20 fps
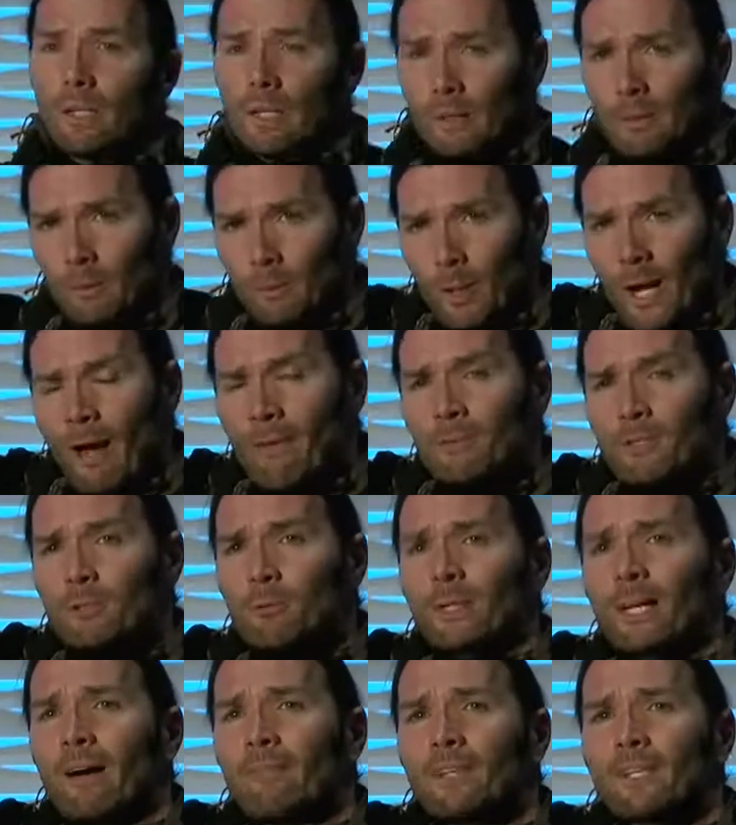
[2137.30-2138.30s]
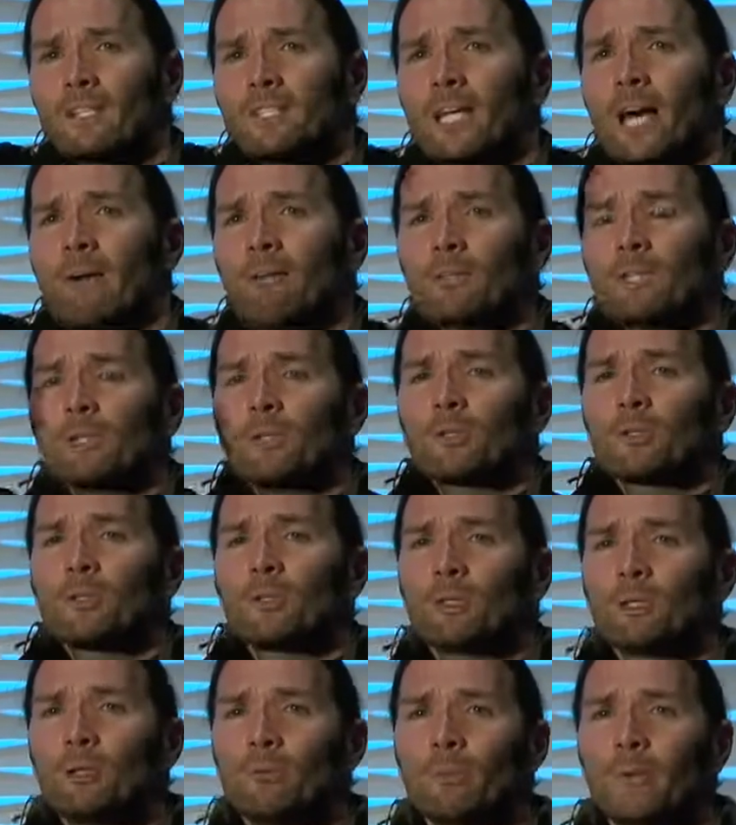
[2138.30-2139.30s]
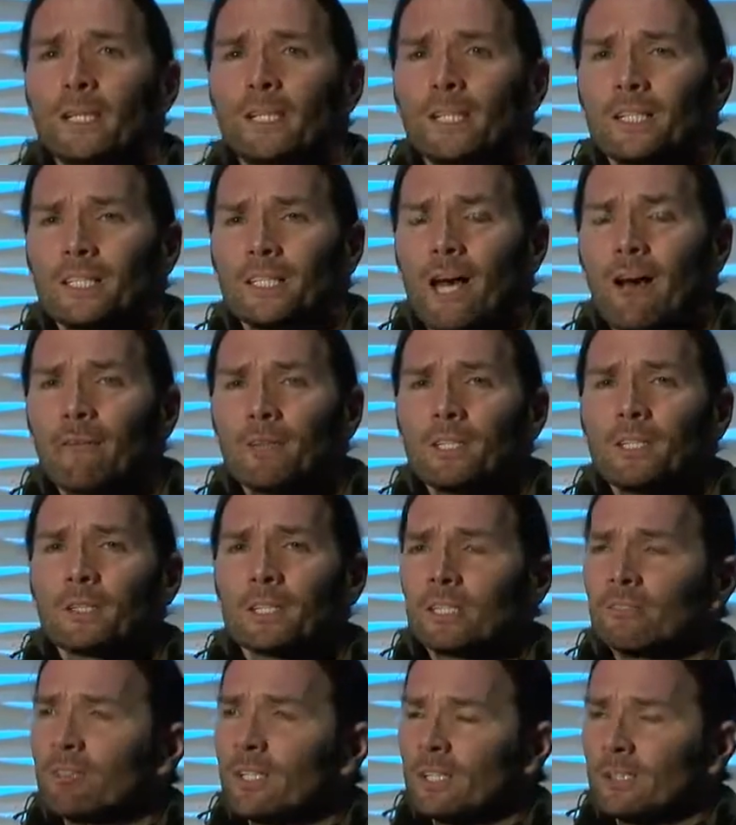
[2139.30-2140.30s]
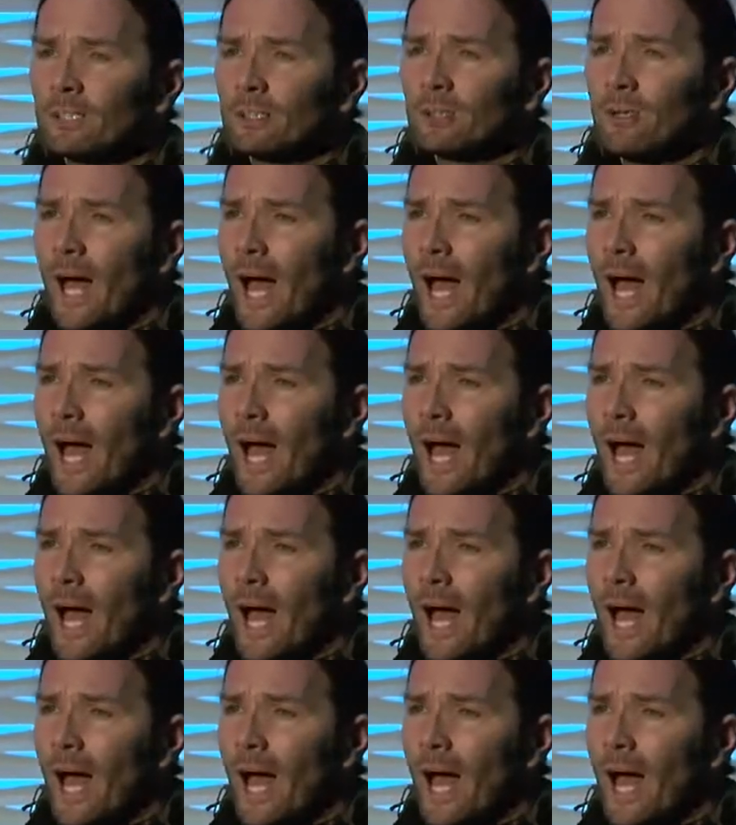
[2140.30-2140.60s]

We have the esophageal tube and the esophageal sphincter